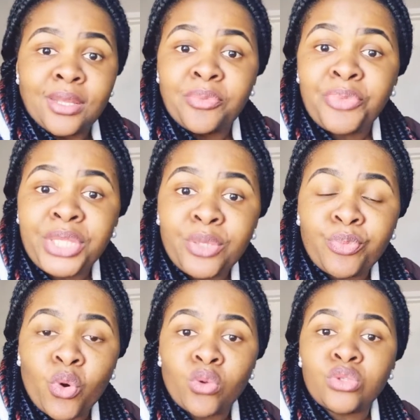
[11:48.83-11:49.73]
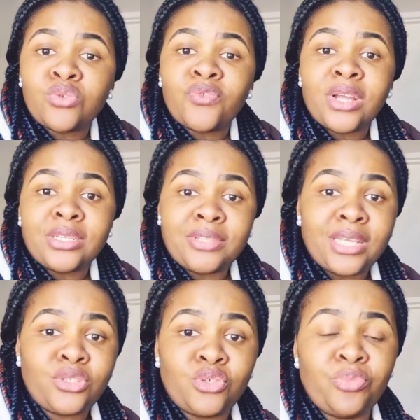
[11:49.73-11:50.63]
people to
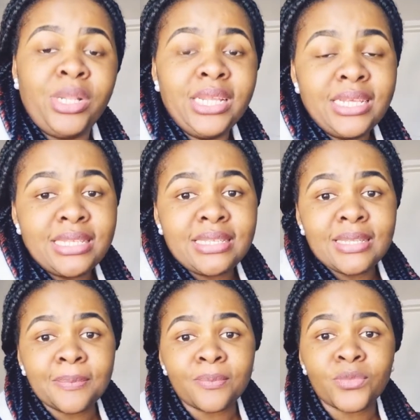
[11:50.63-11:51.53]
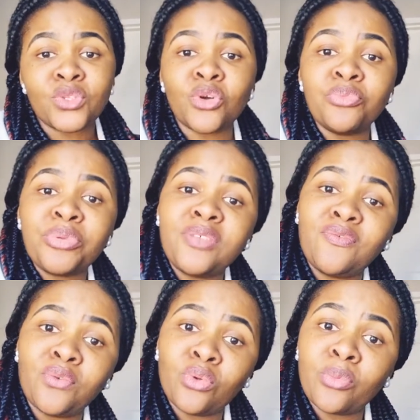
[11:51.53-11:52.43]
validate you. Please don't be
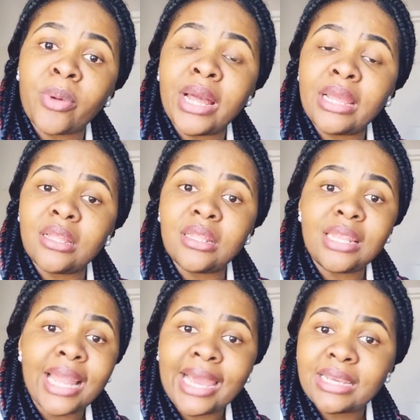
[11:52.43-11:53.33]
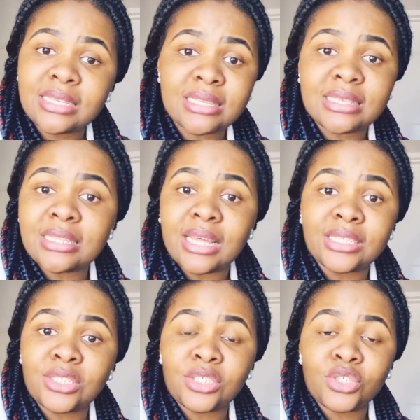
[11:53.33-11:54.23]
fooled by likes
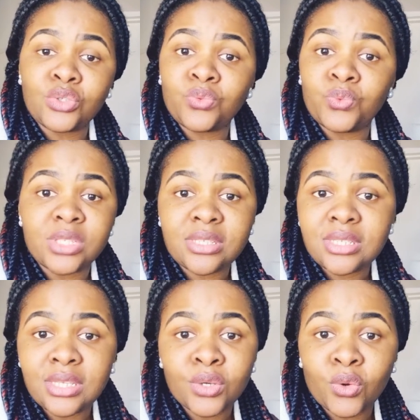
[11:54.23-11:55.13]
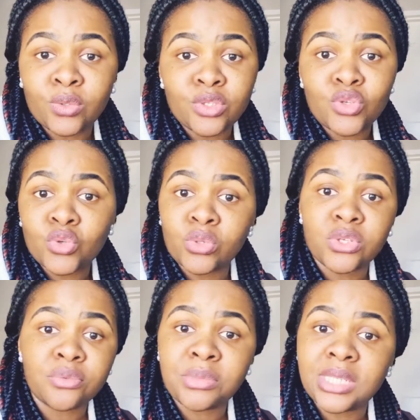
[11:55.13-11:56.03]
that we see on
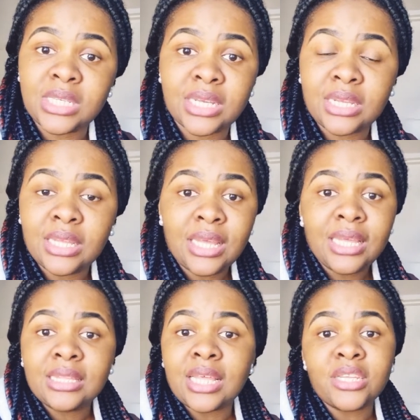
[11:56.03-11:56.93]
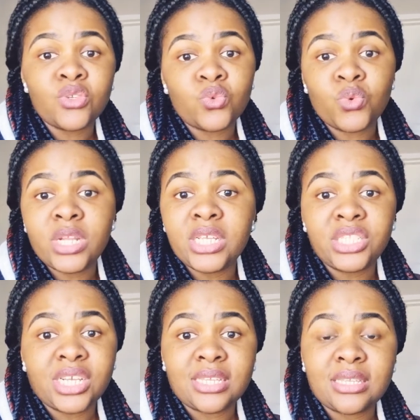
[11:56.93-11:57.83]
social media. That is really
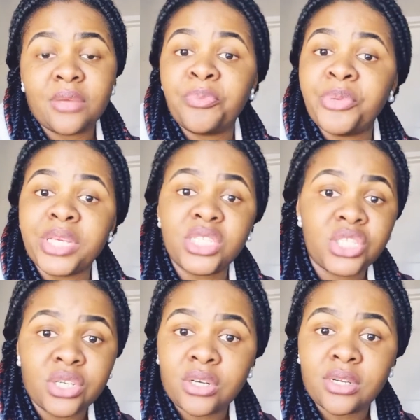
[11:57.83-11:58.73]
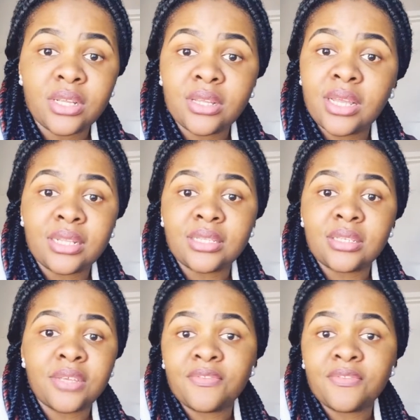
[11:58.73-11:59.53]
just a picture, and if